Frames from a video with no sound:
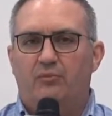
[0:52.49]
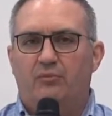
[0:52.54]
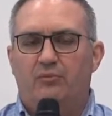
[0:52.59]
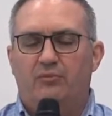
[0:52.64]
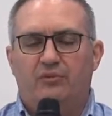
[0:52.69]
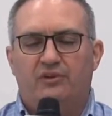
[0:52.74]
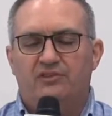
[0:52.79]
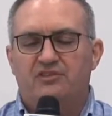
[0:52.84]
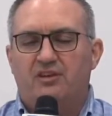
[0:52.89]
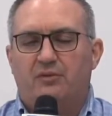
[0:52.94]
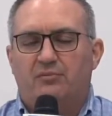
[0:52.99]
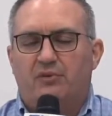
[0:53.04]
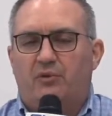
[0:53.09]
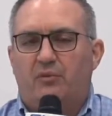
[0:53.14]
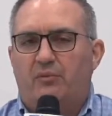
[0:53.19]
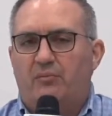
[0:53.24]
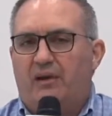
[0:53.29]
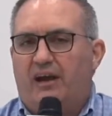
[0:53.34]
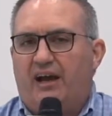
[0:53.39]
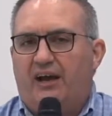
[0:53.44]
it's something
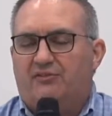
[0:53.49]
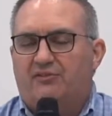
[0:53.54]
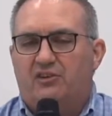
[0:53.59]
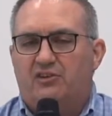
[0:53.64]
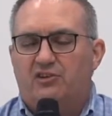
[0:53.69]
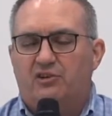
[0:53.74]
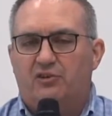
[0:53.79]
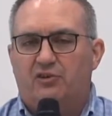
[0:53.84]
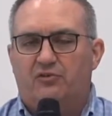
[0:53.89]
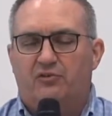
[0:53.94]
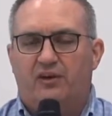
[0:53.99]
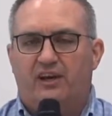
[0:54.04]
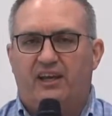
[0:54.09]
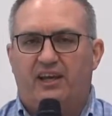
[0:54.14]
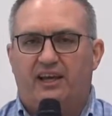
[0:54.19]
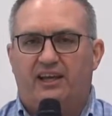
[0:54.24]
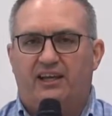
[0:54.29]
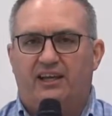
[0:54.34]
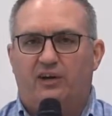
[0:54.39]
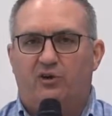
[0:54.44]
we may have to do if we
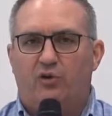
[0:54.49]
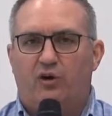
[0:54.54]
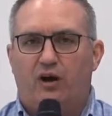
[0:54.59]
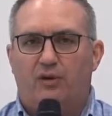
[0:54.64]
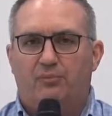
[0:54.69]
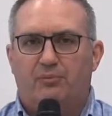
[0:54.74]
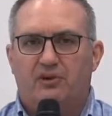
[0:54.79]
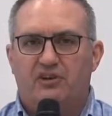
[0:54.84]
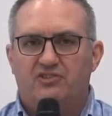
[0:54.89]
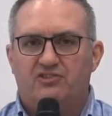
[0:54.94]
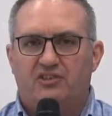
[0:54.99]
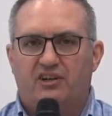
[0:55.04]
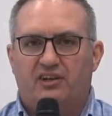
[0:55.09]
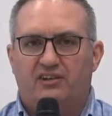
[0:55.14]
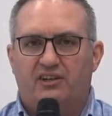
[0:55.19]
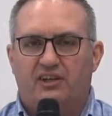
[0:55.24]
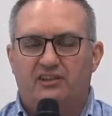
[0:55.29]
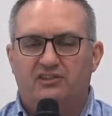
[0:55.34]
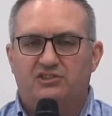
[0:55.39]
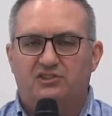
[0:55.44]
can't get cooperation
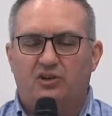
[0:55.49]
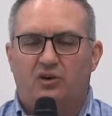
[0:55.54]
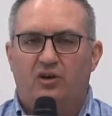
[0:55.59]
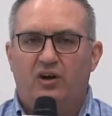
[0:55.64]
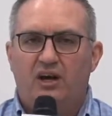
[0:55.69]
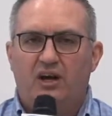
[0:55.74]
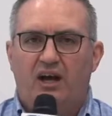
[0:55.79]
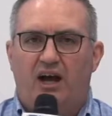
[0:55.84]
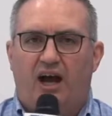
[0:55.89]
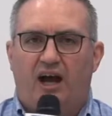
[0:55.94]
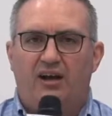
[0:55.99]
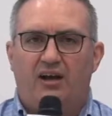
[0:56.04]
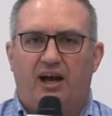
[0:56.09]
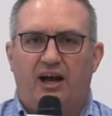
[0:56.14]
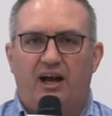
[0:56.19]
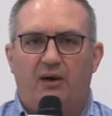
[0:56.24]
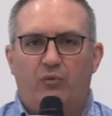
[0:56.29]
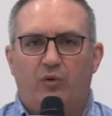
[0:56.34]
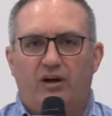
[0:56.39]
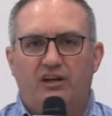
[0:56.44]
on this. So
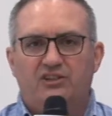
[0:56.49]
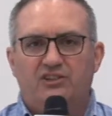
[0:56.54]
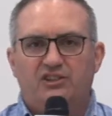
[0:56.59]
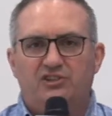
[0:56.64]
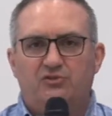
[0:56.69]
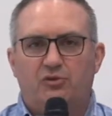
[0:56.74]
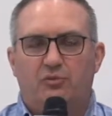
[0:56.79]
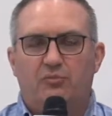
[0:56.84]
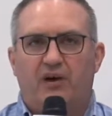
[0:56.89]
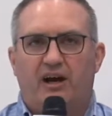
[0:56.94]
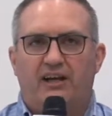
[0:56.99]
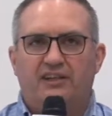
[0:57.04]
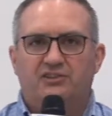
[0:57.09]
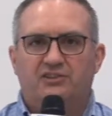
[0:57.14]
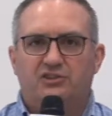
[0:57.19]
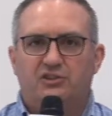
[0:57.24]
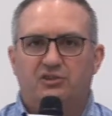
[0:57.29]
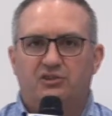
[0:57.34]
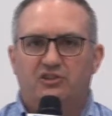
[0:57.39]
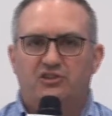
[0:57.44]
I want to just remind
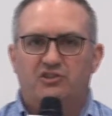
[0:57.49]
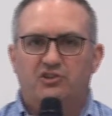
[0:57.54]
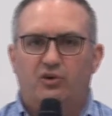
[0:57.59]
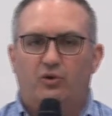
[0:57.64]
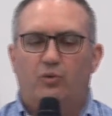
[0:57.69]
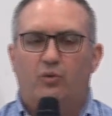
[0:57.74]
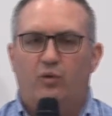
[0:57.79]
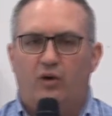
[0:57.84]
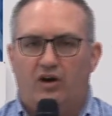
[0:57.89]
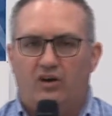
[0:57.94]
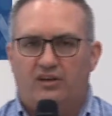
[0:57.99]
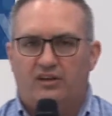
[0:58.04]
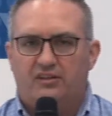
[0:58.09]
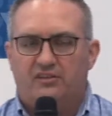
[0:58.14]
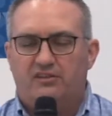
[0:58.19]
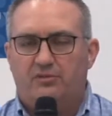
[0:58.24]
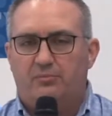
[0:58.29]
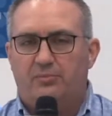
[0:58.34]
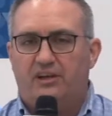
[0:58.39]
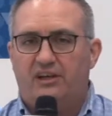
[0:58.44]
students, you're
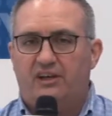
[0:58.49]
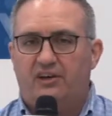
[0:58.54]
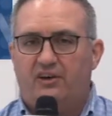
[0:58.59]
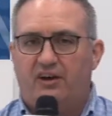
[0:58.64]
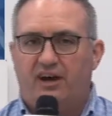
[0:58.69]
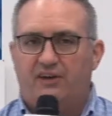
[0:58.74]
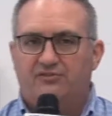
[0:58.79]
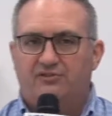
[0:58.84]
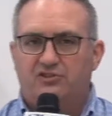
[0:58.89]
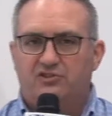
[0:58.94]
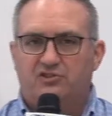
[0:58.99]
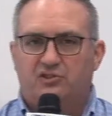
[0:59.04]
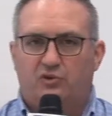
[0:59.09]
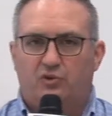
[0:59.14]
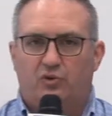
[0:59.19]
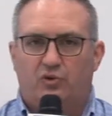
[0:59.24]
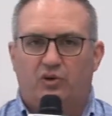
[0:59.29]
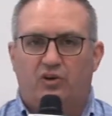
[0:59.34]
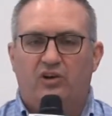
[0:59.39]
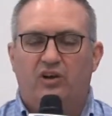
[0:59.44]
welcome to be here after
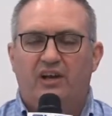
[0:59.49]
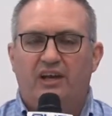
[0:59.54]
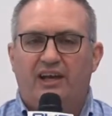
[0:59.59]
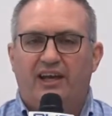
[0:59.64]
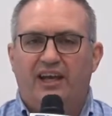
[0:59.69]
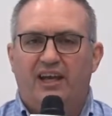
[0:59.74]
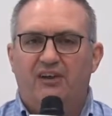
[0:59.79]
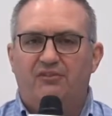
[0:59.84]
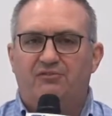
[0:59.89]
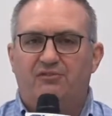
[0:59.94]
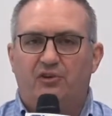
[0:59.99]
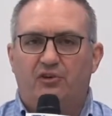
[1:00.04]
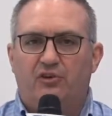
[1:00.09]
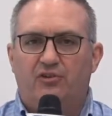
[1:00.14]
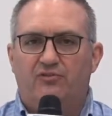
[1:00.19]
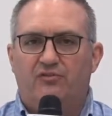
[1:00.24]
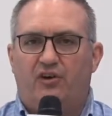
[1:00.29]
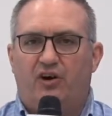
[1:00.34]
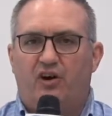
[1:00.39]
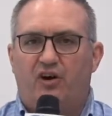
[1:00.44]
school if you're
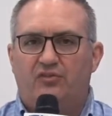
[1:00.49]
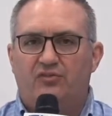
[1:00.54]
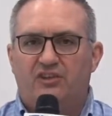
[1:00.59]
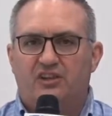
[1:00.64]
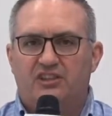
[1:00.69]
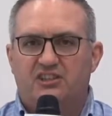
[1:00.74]
involved in a